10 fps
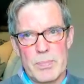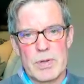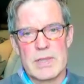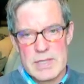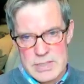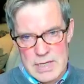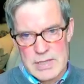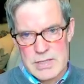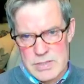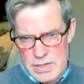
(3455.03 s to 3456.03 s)
put this
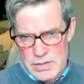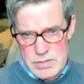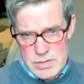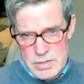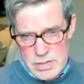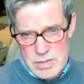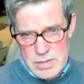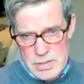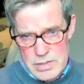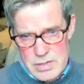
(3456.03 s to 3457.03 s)
at the center
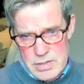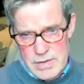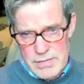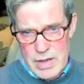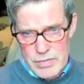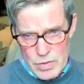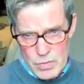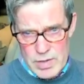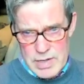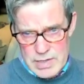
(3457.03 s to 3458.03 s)
of how they
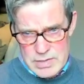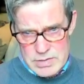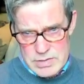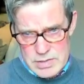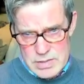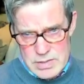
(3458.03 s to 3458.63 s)
organize?